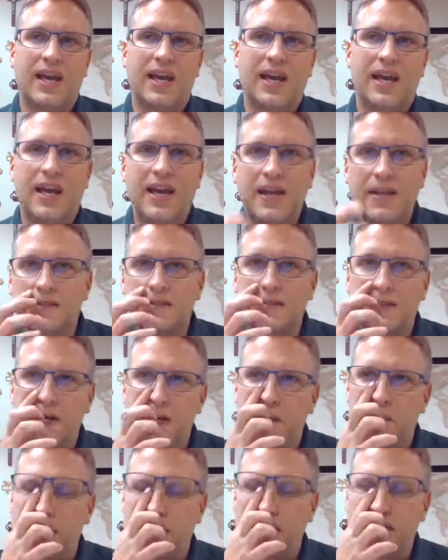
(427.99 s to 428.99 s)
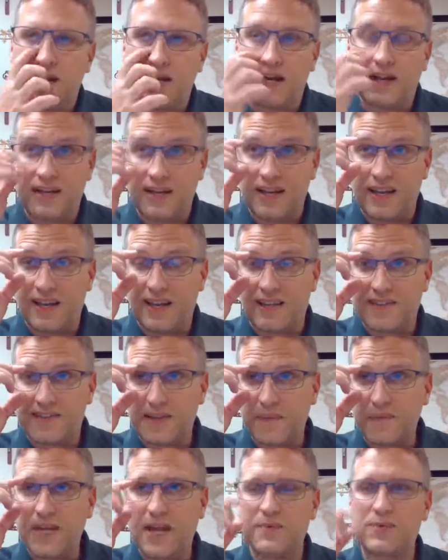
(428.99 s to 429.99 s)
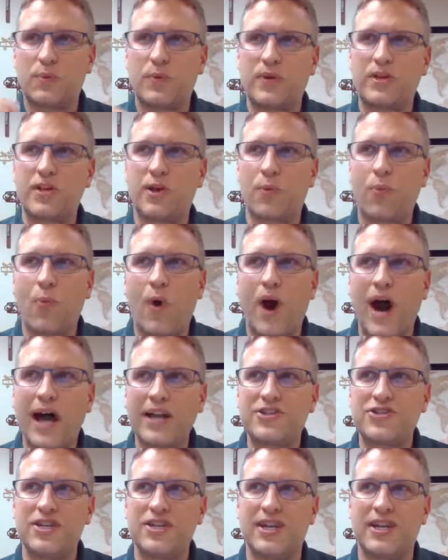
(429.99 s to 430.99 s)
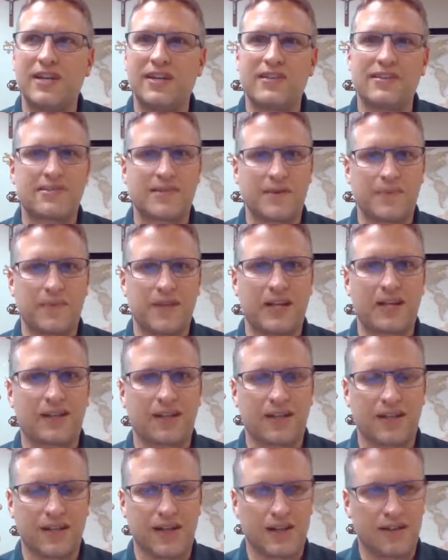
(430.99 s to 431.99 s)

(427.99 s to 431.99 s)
And and sometimes when you're watching something